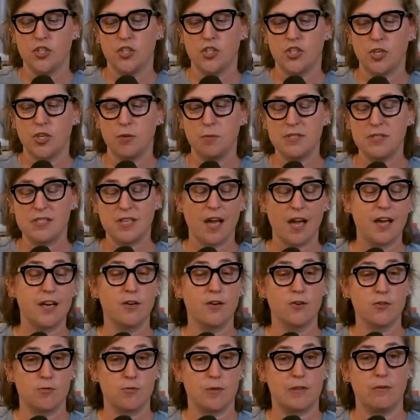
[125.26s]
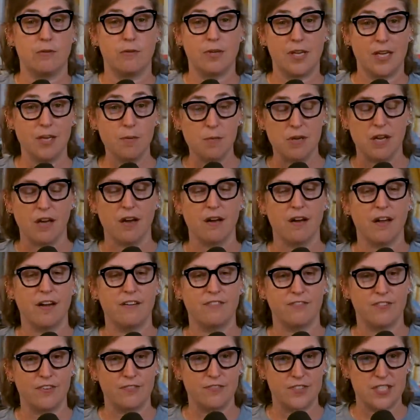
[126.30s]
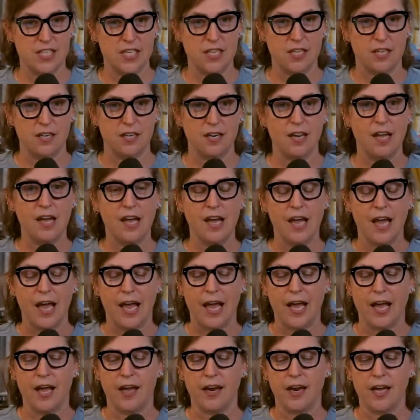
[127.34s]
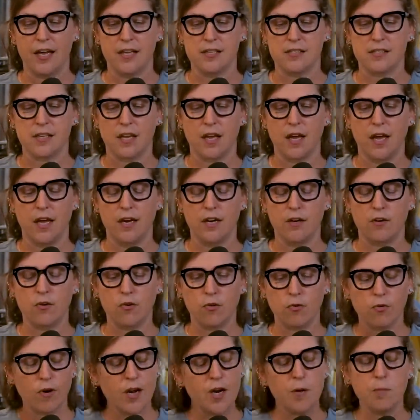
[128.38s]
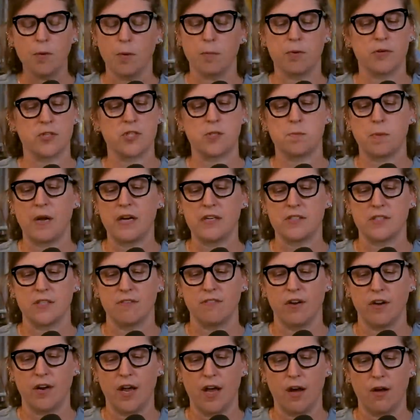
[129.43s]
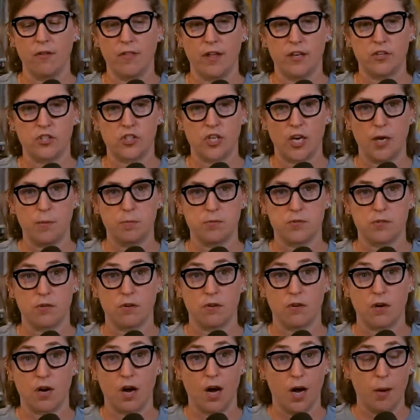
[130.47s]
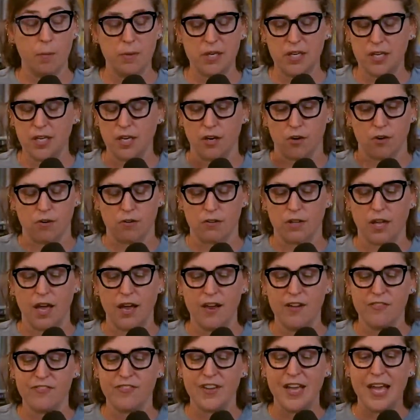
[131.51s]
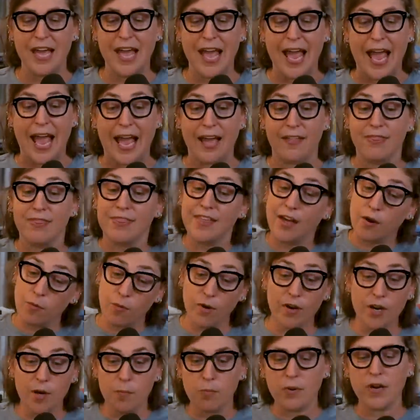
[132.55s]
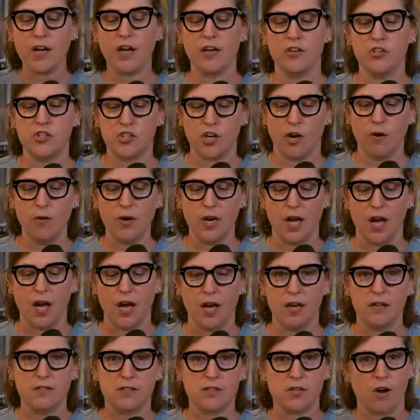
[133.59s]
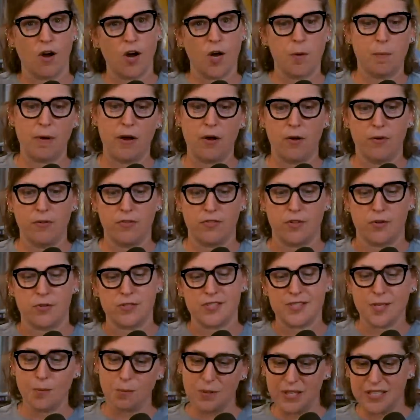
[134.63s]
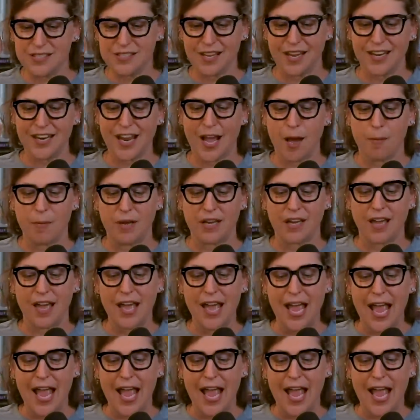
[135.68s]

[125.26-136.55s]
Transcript: she was diagnosed with leukemia at 15 and has an incredible perspective on how that shaped her comedy and her life. And then we're going to bring on Jonah, talk about their sibling dynamic